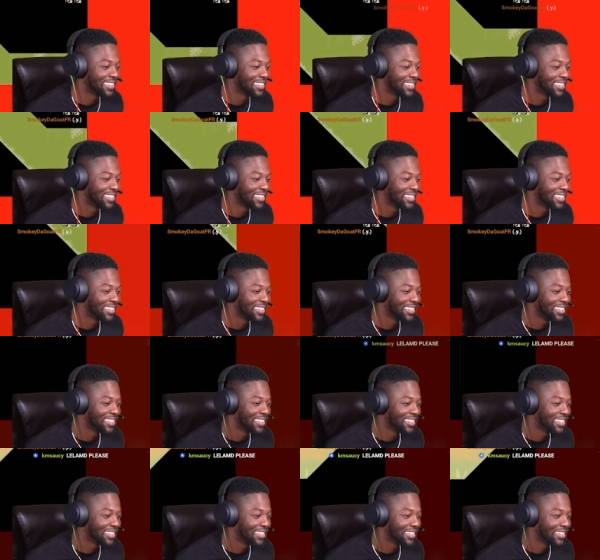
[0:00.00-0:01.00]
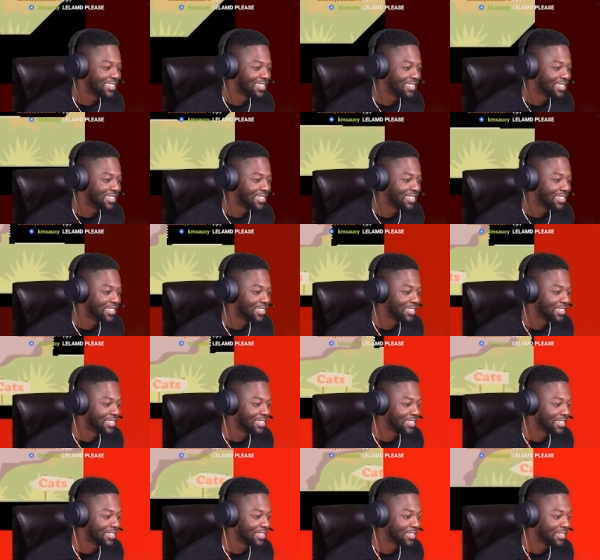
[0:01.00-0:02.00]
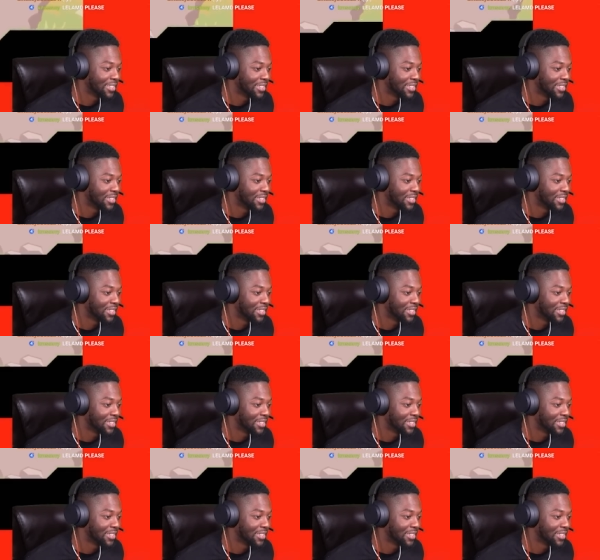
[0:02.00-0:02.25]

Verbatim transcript: They caught him. That's a really.